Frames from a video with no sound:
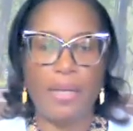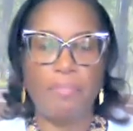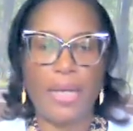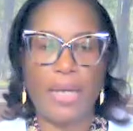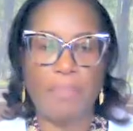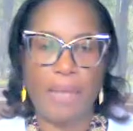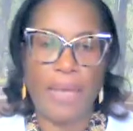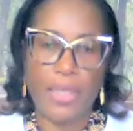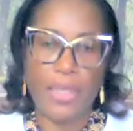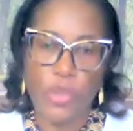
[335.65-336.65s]

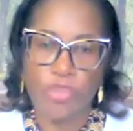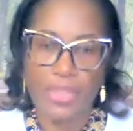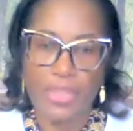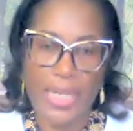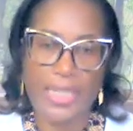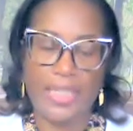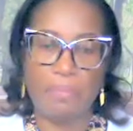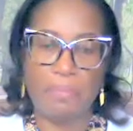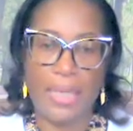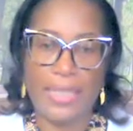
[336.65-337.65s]
the
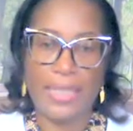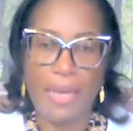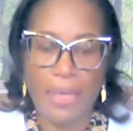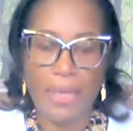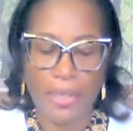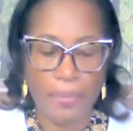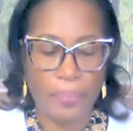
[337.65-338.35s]
COVID-19 pandemic,